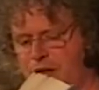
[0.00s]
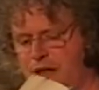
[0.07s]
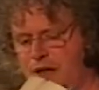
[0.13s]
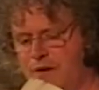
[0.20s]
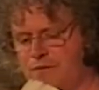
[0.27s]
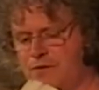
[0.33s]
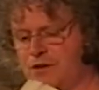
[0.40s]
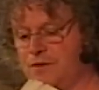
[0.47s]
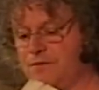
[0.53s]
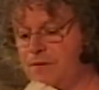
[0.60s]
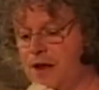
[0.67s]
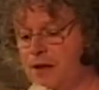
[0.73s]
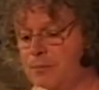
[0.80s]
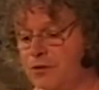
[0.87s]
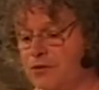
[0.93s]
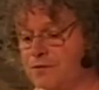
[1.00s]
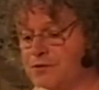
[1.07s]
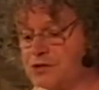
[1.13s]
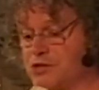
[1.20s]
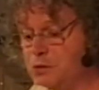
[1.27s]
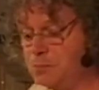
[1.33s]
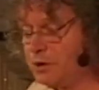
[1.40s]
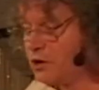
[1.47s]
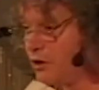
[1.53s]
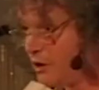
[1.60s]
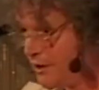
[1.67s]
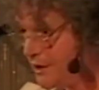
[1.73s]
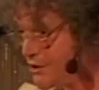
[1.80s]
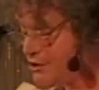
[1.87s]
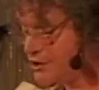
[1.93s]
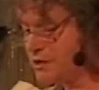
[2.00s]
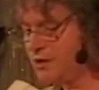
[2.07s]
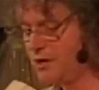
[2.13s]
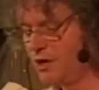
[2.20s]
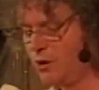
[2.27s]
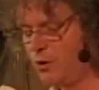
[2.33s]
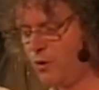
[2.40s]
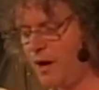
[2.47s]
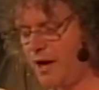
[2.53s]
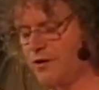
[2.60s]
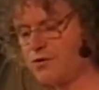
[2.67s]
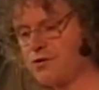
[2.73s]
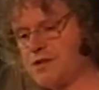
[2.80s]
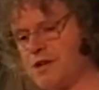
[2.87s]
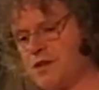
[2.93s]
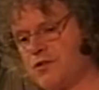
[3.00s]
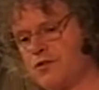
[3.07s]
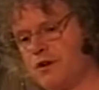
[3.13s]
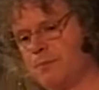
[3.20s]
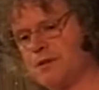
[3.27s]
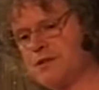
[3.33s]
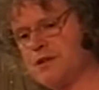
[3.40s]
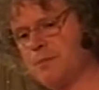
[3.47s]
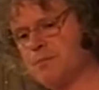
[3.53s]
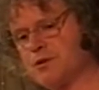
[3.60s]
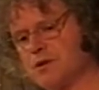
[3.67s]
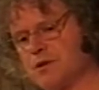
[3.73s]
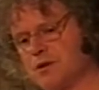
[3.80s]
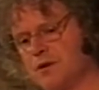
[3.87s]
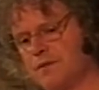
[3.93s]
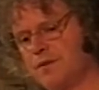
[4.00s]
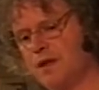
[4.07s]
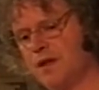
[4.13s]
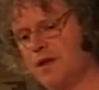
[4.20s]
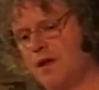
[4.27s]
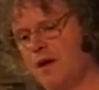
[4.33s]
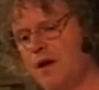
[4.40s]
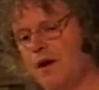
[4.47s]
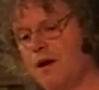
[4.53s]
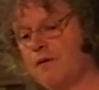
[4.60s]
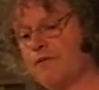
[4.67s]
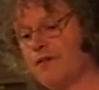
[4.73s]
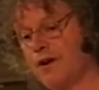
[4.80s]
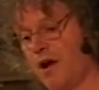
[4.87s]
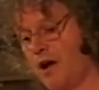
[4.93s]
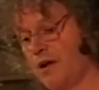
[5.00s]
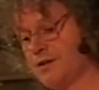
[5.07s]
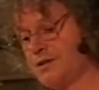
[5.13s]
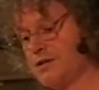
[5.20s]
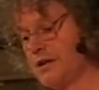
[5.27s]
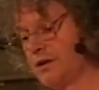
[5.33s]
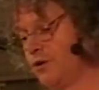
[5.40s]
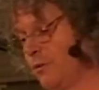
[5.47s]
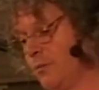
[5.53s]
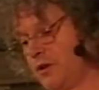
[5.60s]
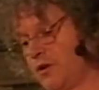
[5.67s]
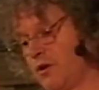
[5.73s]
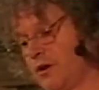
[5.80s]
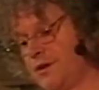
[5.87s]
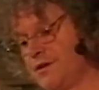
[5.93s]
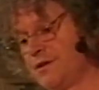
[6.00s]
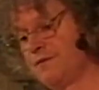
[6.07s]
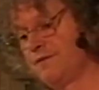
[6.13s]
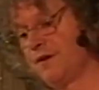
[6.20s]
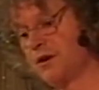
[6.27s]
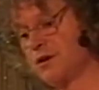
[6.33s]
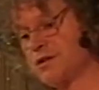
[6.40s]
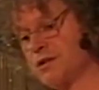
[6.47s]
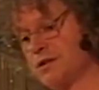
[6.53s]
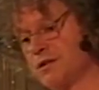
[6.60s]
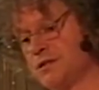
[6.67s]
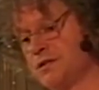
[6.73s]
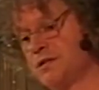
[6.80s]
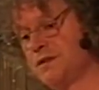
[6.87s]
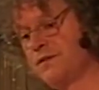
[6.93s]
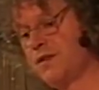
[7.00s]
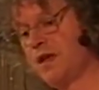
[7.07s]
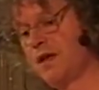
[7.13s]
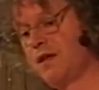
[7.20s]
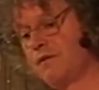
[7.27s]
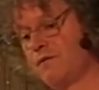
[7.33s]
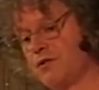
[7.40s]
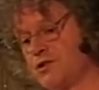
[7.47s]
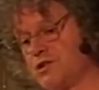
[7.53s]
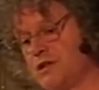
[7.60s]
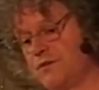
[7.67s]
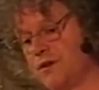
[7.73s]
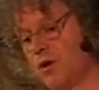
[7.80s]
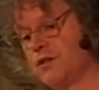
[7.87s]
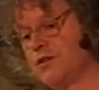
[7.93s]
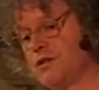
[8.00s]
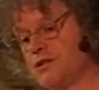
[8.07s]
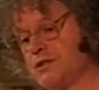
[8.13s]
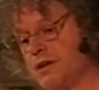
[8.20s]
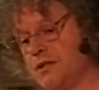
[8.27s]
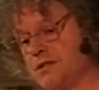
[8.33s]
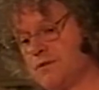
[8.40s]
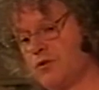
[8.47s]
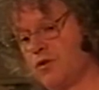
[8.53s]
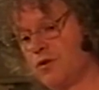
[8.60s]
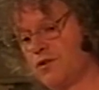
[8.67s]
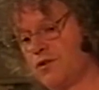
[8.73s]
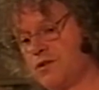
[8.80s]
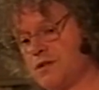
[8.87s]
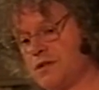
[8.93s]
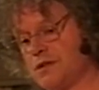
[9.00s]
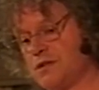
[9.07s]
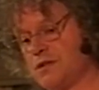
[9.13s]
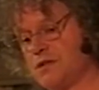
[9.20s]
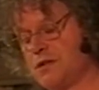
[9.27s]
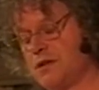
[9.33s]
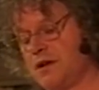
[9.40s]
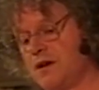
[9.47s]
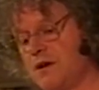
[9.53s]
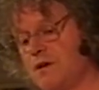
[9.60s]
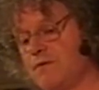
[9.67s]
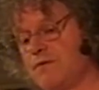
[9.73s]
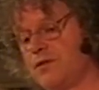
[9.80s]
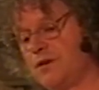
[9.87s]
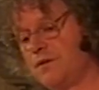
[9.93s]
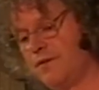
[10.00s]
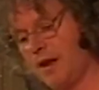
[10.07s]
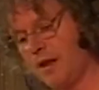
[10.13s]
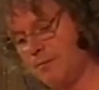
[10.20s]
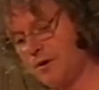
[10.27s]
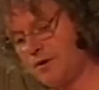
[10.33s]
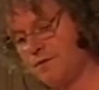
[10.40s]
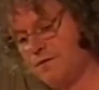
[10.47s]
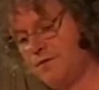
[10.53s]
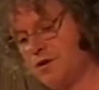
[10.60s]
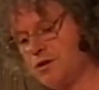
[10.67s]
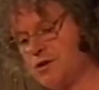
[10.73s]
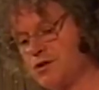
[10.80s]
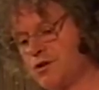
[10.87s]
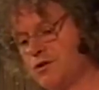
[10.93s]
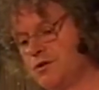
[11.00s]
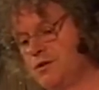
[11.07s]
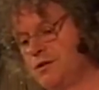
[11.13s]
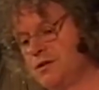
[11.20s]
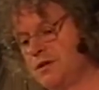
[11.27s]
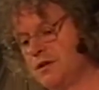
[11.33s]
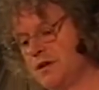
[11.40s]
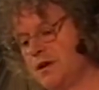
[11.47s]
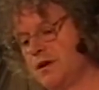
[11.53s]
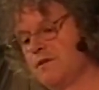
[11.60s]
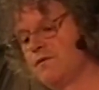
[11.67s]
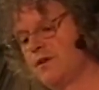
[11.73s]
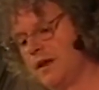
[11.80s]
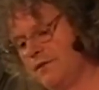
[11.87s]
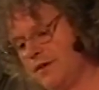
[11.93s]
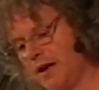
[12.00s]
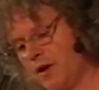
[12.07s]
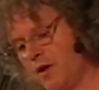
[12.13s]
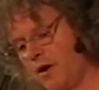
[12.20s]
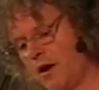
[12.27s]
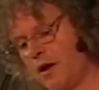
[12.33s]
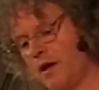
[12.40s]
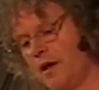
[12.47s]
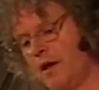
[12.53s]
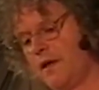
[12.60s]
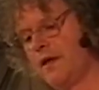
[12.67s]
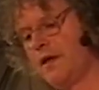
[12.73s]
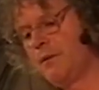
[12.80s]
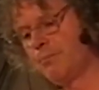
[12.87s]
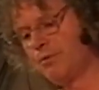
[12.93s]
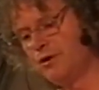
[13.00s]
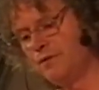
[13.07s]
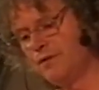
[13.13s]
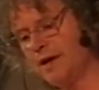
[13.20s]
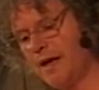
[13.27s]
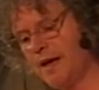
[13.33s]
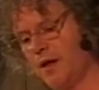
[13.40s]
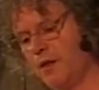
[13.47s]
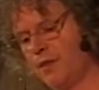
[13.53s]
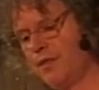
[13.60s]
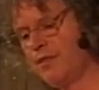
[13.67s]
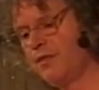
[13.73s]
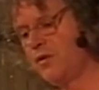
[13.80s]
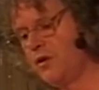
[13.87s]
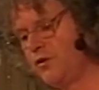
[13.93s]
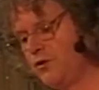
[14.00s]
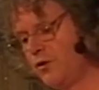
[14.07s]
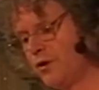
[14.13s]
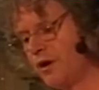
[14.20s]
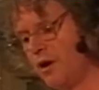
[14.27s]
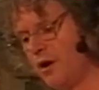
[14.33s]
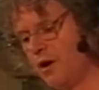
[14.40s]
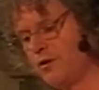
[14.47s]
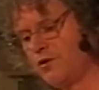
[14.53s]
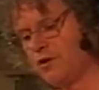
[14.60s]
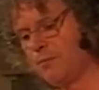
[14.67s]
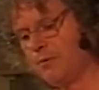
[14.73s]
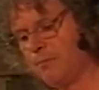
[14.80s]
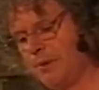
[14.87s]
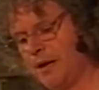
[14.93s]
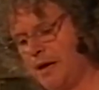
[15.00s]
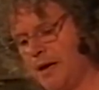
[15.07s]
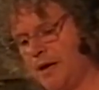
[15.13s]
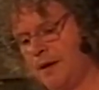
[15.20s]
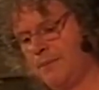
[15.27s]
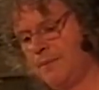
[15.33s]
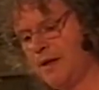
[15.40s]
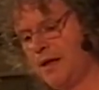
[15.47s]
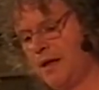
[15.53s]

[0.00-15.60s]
it. For the development of supercognition or extrasensory perception, for enhancing normal cognitive functions, for achieving altered states of consciousness, for the development of virtues, for living longer, improving health, enduring hardship and pain,